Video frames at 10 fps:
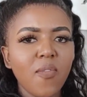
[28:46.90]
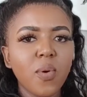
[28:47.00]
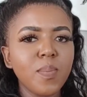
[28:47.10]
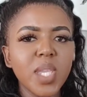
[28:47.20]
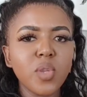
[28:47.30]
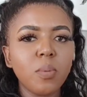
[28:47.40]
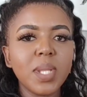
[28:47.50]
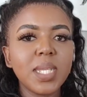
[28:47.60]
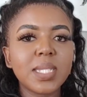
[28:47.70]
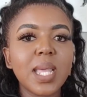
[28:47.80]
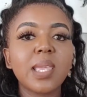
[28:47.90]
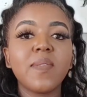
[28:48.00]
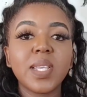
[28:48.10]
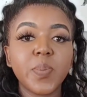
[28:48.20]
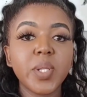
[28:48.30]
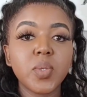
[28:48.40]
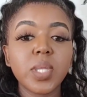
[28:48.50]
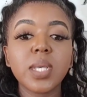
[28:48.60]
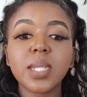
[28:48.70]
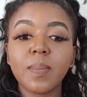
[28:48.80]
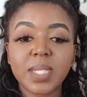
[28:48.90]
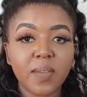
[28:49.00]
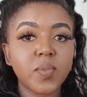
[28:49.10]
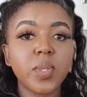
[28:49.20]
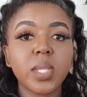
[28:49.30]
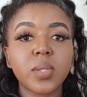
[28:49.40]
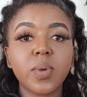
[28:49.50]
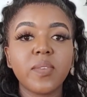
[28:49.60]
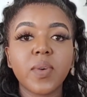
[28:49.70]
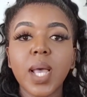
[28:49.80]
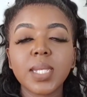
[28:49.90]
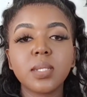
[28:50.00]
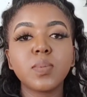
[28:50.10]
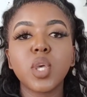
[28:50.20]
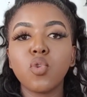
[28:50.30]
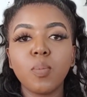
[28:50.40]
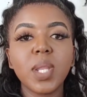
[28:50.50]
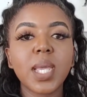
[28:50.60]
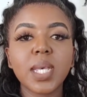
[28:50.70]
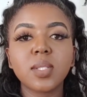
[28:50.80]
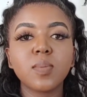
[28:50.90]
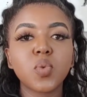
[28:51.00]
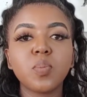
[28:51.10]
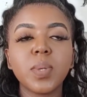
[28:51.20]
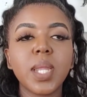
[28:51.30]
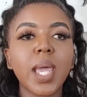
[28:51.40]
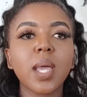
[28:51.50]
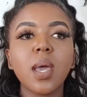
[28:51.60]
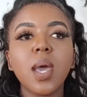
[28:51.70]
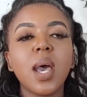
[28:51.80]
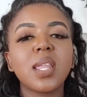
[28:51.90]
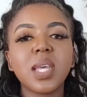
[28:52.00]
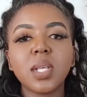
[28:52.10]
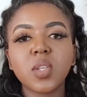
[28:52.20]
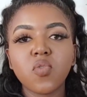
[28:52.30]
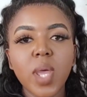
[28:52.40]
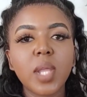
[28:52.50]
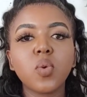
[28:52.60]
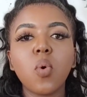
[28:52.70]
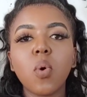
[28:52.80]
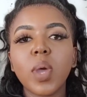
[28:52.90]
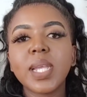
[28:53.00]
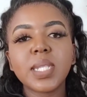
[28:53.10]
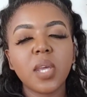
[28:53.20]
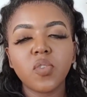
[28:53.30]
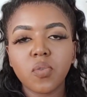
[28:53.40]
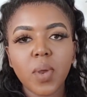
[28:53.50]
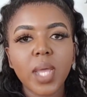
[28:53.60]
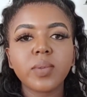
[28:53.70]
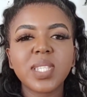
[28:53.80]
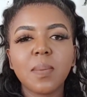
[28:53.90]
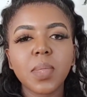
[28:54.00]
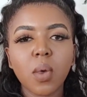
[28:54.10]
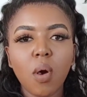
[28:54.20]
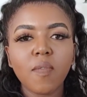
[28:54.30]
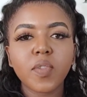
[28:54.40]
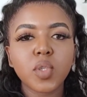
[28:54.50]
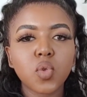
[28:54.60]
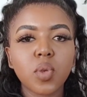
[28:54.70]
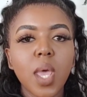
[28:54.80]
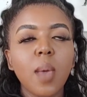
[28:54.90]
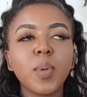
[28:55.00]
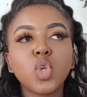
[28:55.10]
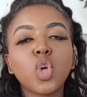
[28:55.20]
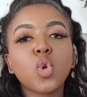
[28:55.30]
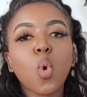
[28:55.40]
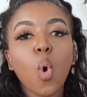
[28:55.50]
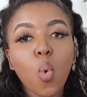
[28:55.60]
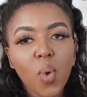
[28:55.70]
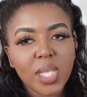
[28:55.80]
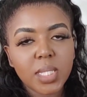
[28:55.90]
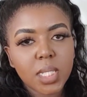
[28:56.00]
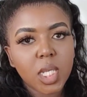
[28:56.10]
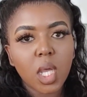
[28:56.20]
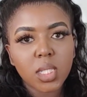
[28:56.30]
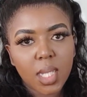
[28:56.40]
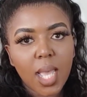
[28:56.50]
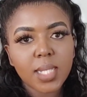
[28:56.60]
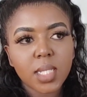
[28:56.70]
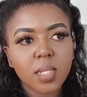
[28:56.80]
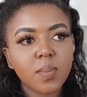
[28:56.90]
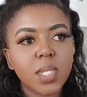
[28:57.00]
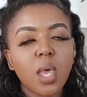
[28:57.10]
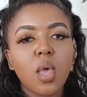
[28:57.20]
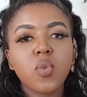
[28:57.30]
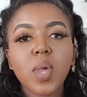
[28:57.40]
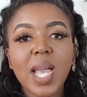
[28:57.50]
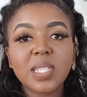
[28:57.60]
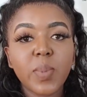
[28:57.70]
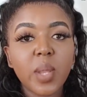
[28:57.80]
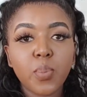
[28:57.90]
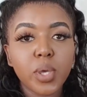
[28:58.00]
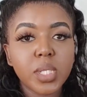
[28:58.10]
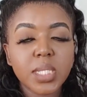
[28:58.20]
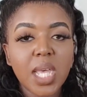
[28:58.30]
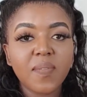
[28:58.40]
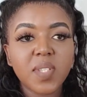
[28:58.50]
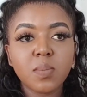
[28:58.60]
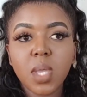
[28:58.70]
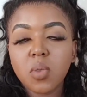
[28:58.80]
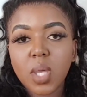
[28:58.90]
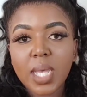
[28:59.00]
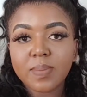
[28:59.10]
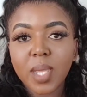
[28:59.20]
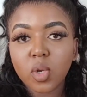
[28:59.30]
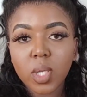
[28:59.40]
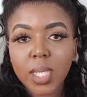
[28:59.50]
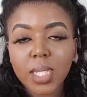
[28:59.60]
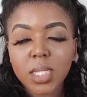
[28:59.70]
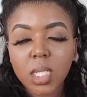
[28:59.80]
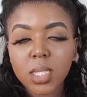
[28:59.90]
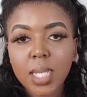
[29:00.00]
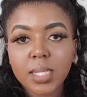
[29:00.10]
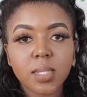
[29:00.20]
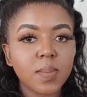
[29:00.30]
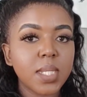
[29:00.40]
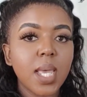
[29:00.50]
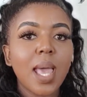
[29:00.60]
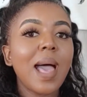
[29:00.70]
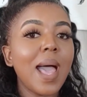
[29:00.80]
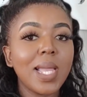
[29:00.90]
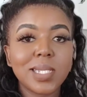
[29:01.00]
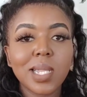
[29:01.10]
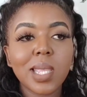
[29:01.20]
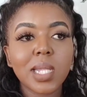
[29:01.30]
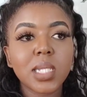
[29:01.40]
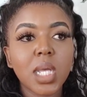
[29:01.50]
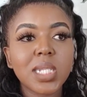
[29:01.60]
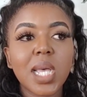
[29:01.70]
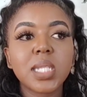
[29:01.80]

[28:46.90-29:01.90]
for me normally it's like if i spend 2000 i must have 2000 rand for customs and normally customs would be like a thousand rand or 800 rand or something of the sort but you're not always charged customs you guys might purchase after me and you guys might not get charged customs I did get charged